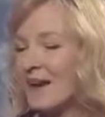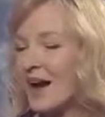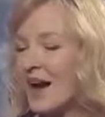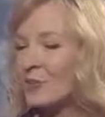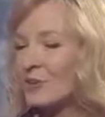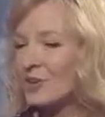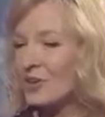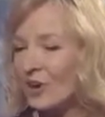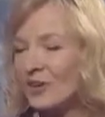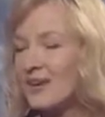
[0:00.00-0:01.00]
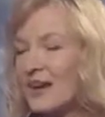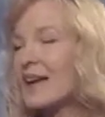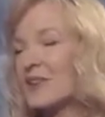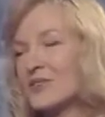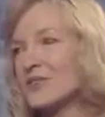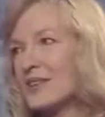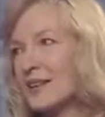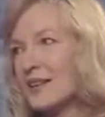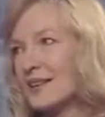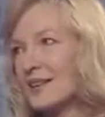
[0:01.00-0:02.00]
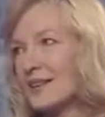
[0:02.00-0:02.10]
I would not like to see